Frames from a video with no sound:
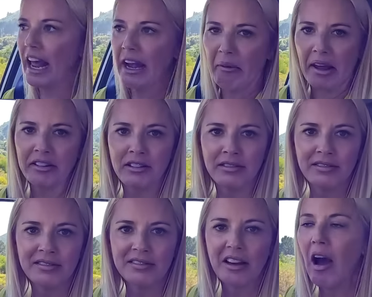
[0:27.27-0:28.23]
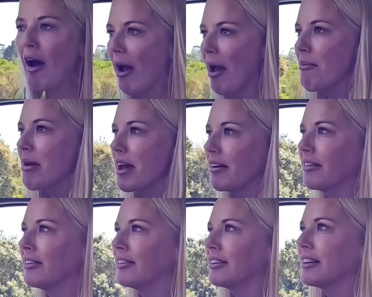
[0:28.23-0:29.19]
Anyways, I'm
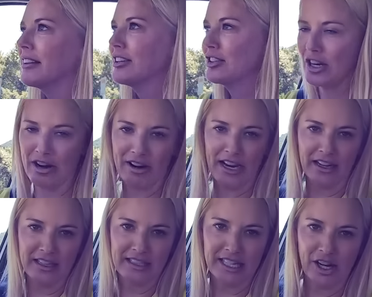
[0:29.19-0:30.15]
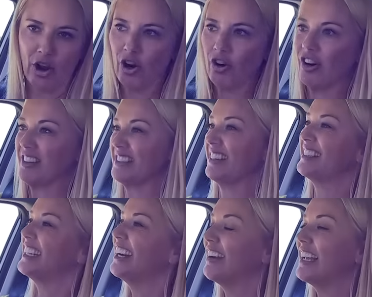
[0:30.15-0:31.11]
in the Chery Tiggo Cross. Now,
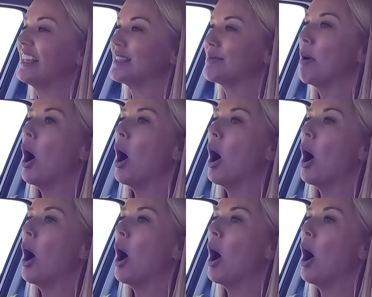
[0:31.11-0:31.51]
Chery is